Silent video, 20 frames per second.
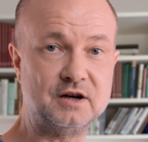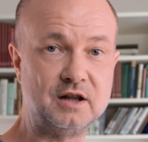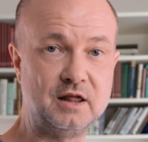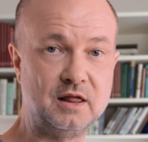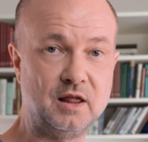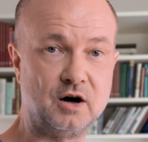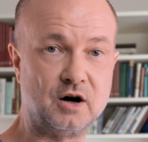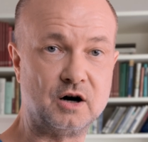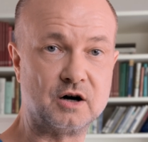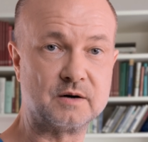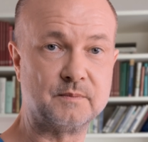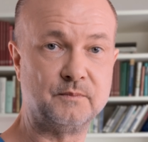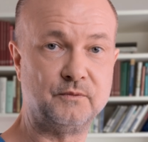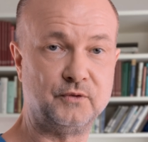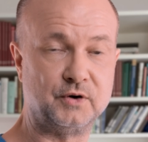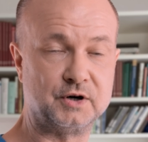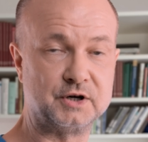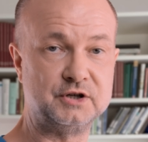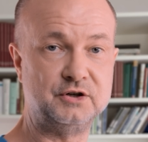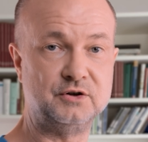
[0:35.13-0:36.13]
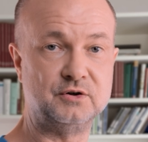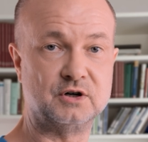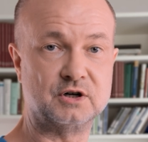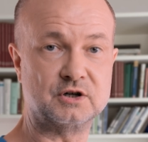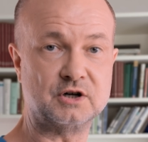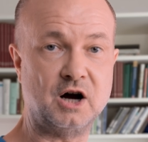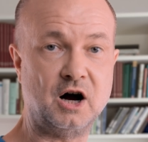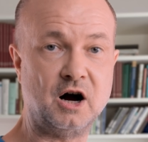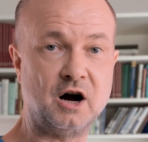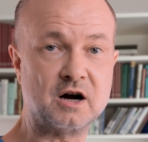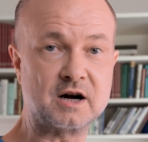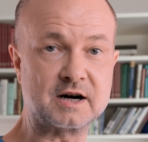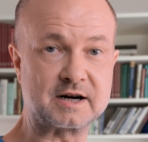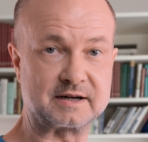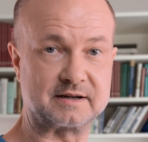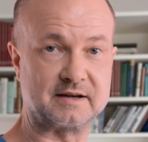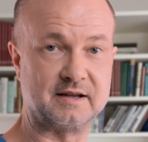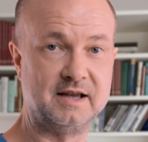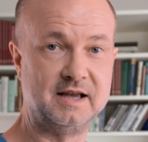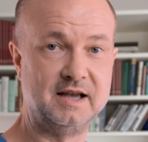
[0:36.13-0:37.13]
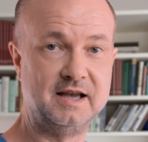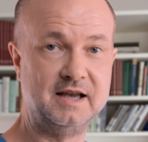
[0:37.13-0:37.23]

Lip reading: alarm for your heart.